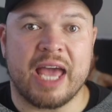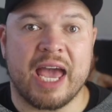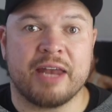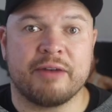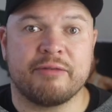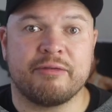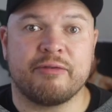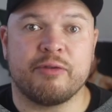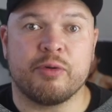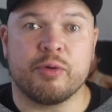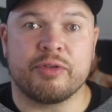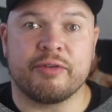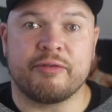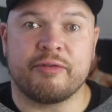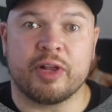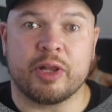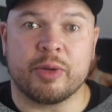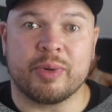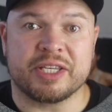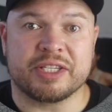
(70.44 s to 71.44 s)
and for the
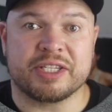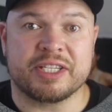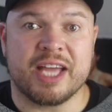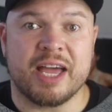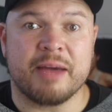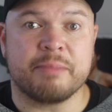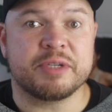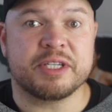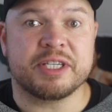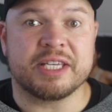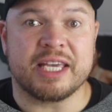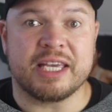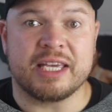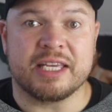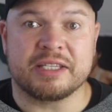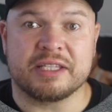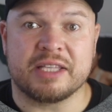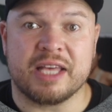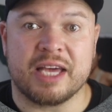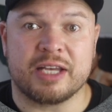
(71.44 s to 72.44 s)
following steps
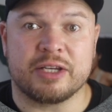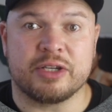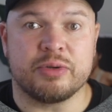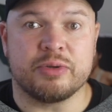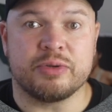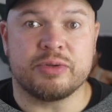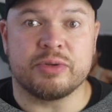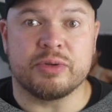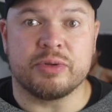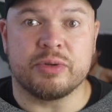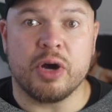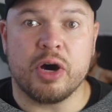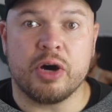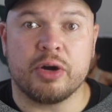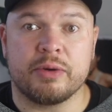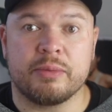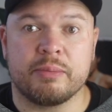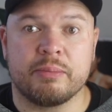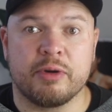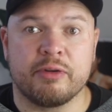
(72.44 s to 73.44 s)
is that you do not
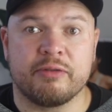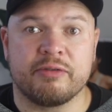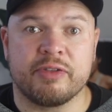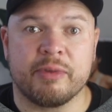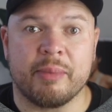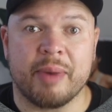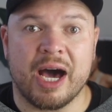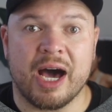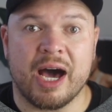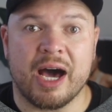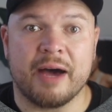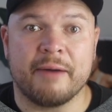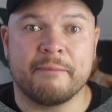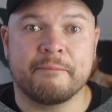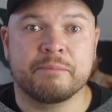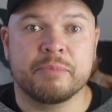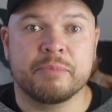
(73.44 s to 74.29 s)
move the bar.